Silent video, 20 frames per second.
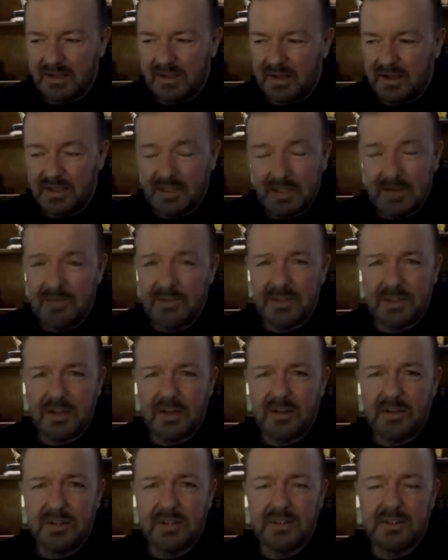I love a
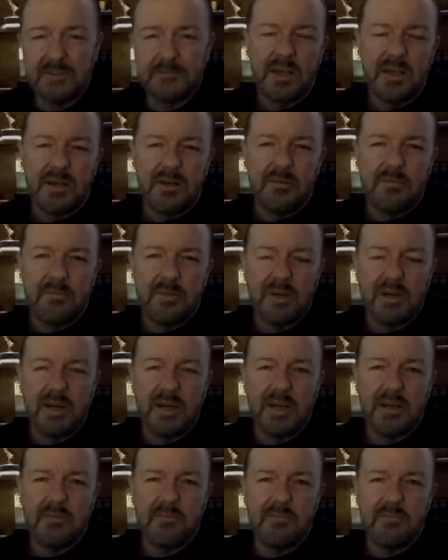dog, but
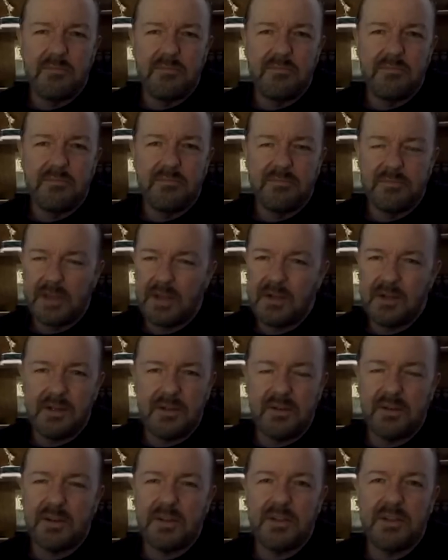no, you're
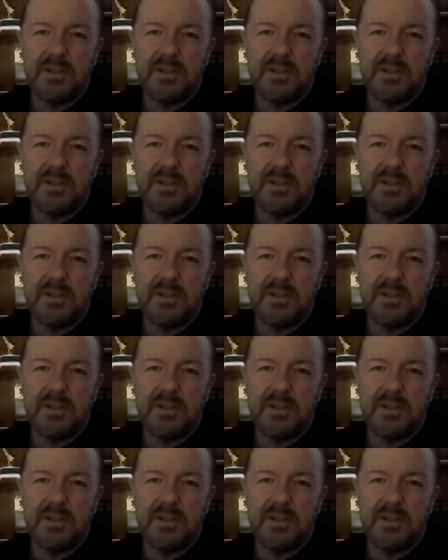not